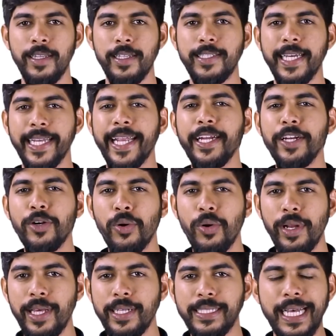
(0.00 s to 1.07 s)
The second
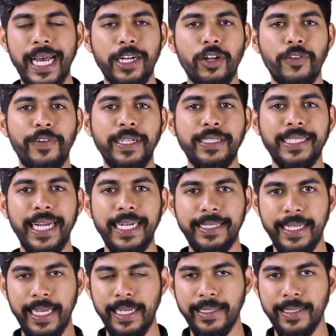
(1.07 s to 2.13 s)
role is that of inside
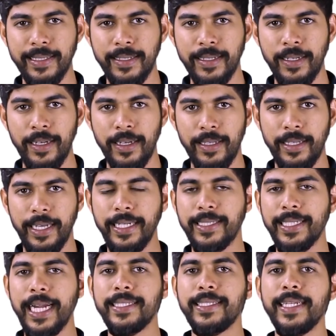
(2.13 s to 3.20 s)
sales. The
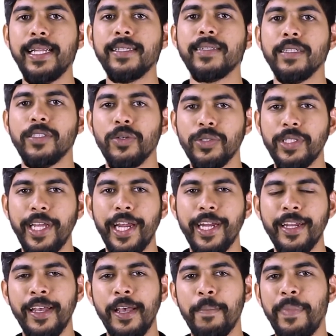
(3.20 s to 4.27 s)
inside sales
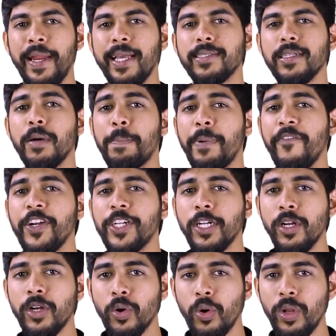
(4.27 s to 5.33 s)
associate plays a
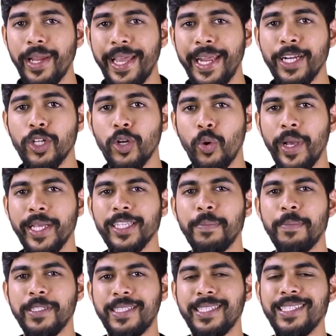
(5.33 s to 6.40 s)
pivotal role in growing the
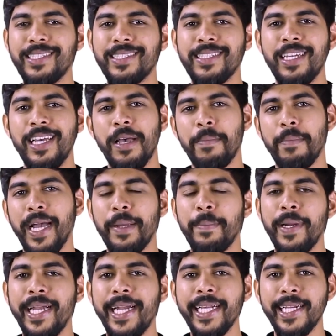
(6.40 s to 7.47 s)
business by
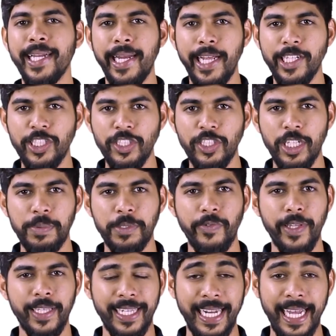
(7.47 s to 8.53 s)
building relationships
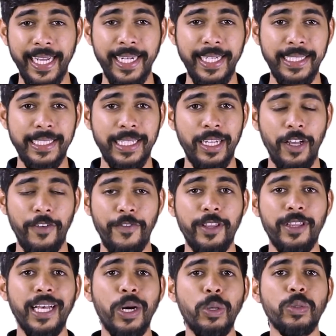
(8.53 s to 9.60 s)
with clients
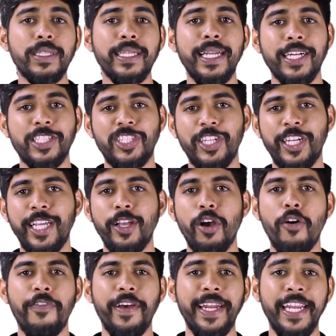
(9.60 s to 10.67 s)
without the luxury
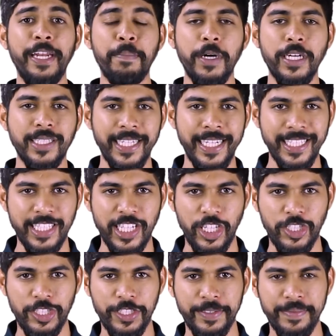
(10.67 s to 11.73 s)
of an in-person
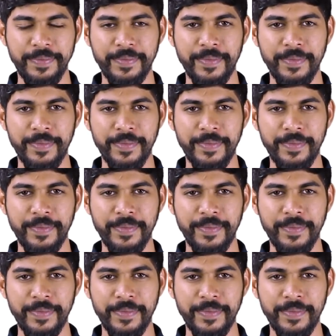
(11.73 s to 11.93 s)
discussion.